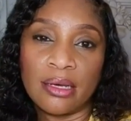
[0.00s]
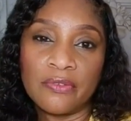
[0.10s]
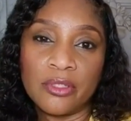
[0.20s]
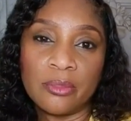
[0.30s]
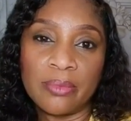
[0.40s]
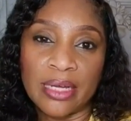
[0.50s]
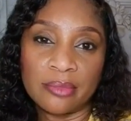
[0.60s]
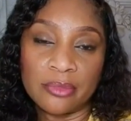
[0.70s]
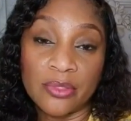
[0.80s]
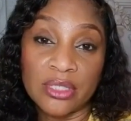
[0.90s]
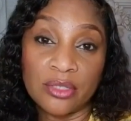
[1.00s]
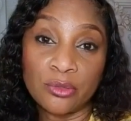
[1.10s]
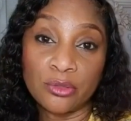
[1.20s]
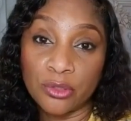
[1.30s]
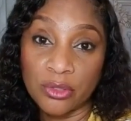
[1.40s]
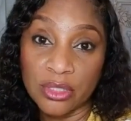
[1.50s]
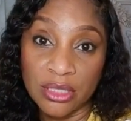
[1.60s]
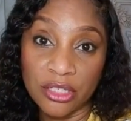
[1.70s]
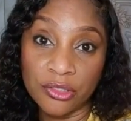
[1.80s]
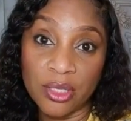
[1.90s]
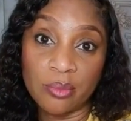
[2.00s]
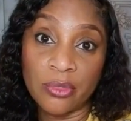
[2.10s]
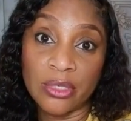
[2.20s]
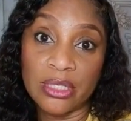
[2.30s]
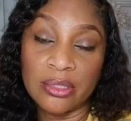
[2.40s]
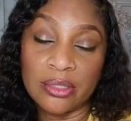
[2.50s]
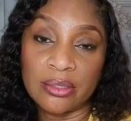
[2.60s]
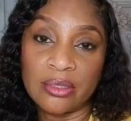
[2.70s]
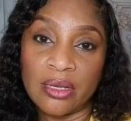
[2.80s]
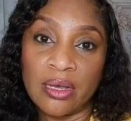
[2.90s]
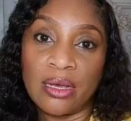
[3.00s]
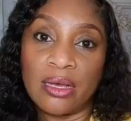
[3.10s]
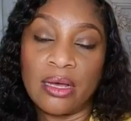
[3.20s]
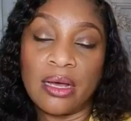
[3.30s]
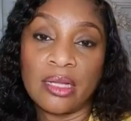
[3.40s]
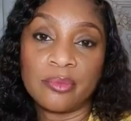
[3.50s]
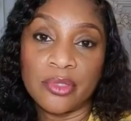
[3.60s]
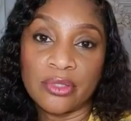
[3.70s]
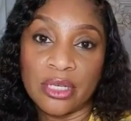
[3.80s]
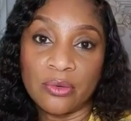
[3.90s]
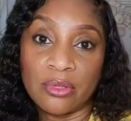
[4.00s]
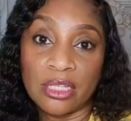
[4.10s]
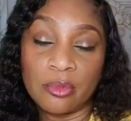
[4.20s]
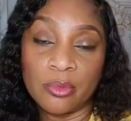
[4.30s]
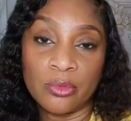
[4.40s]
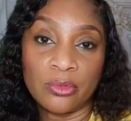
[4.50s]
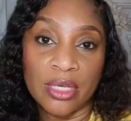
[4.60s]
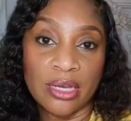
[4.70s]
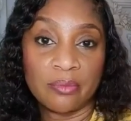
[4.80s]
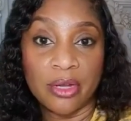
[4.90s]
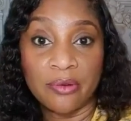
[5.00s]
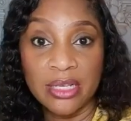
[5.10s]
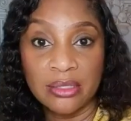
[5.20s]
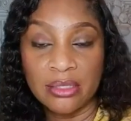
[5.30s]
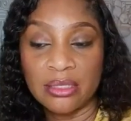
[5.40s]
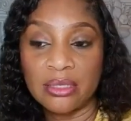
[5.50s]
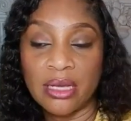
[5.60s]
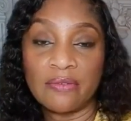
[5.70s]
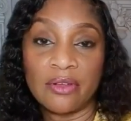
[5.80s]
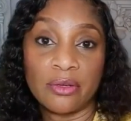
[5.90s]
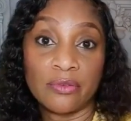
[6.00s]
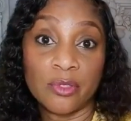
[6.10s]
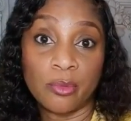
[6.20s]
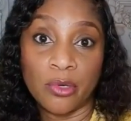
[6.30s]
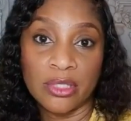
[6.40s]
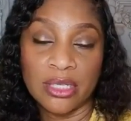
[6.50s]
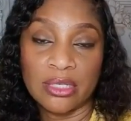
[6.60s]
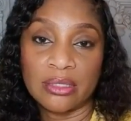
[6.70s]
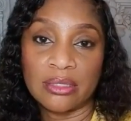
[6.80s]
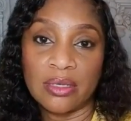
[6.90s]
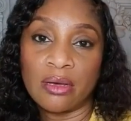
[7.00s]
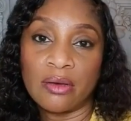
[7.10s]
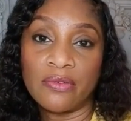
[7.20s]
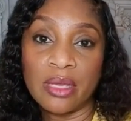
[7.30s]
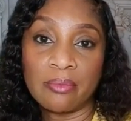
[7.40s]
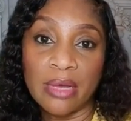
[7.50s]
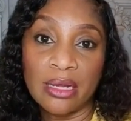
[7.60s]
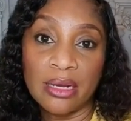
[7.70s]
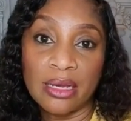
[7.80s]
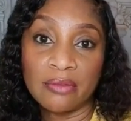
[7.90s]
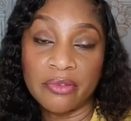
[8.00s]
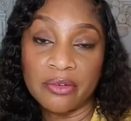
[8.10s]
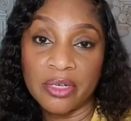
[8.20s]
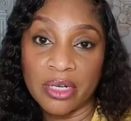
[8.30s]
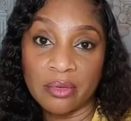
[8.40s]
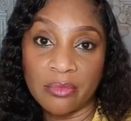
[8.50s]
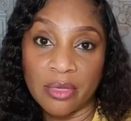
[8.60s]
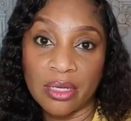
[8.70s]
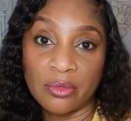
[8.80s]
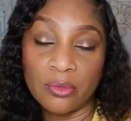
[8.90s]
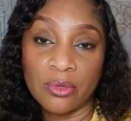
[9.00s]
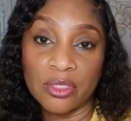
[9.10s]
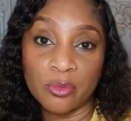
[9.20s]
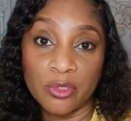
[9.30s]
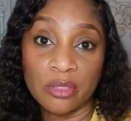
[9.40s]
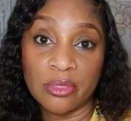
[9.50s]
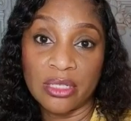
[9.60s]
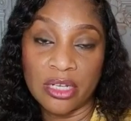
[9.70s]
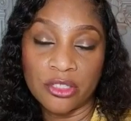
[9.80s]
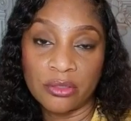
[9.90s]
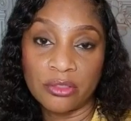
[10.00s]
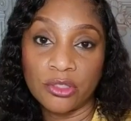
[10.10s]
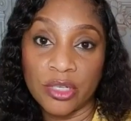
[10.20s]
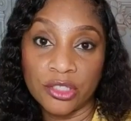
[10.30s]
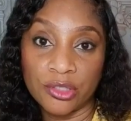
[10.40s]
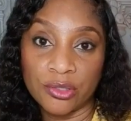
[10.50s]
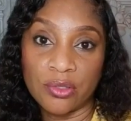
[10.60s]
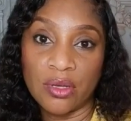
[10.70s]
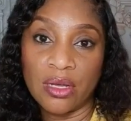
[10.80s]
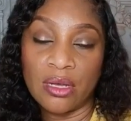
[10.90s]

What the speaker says: I feel bad because I don't trust the Nigerian police, and because I know that the people who get him arrested have a lot of supporters. For a man like Very Dark Man, who is supposed to be a national treasure,